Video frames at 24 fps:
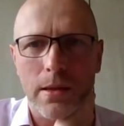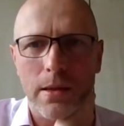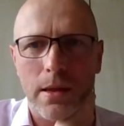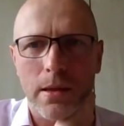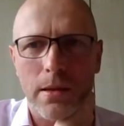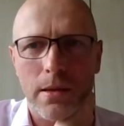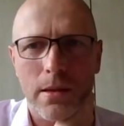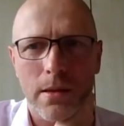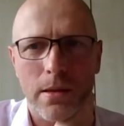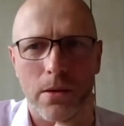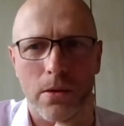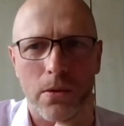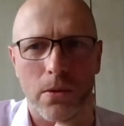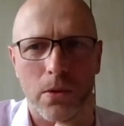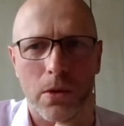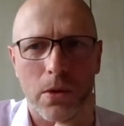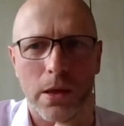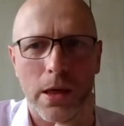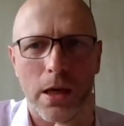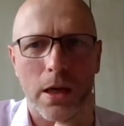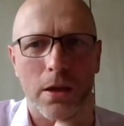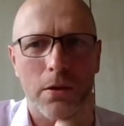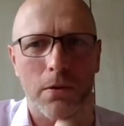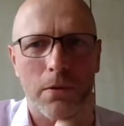since you
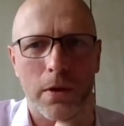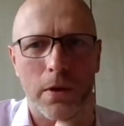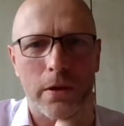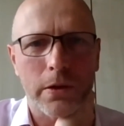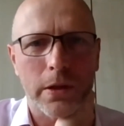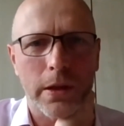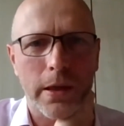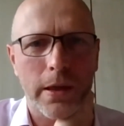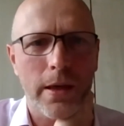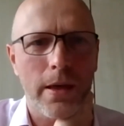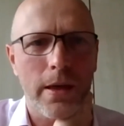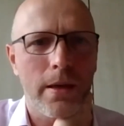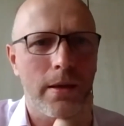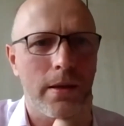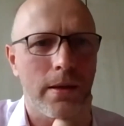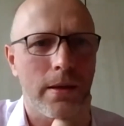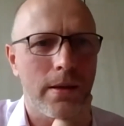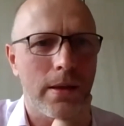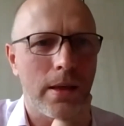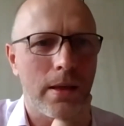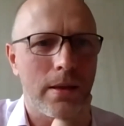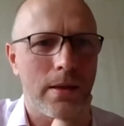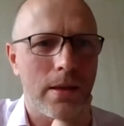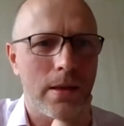kind of already
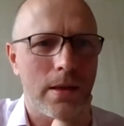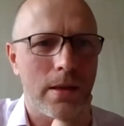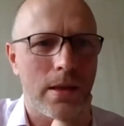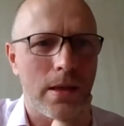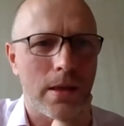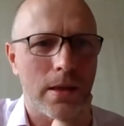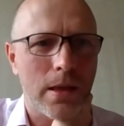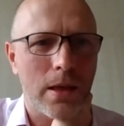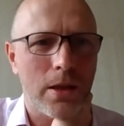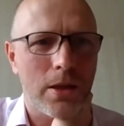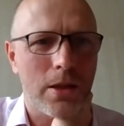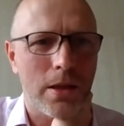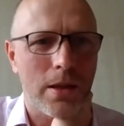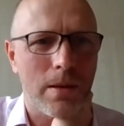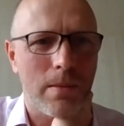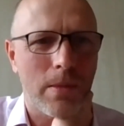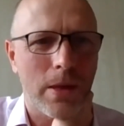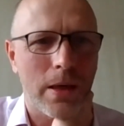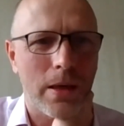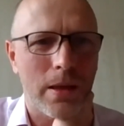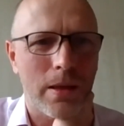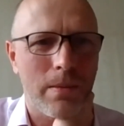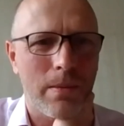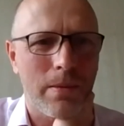hinted that this discussion
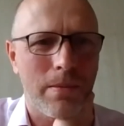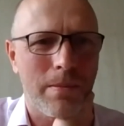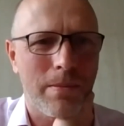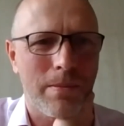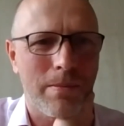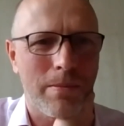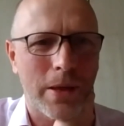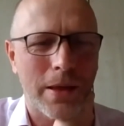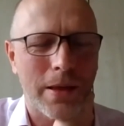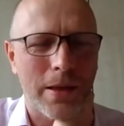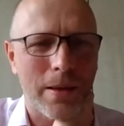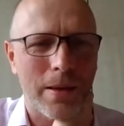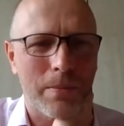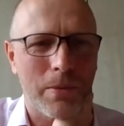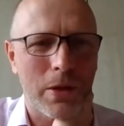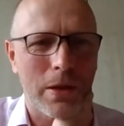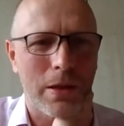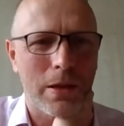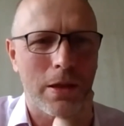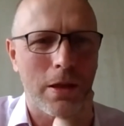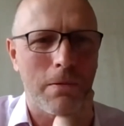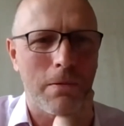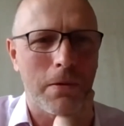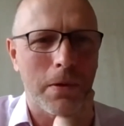might
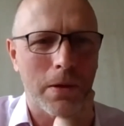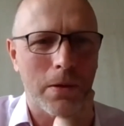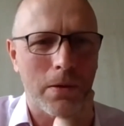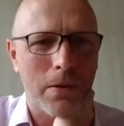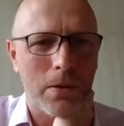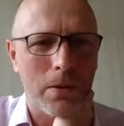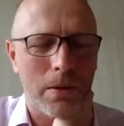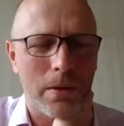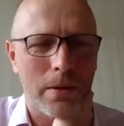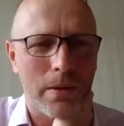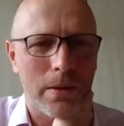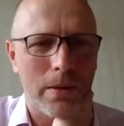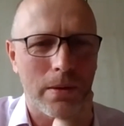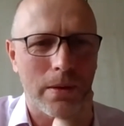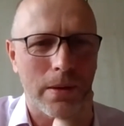become difficult,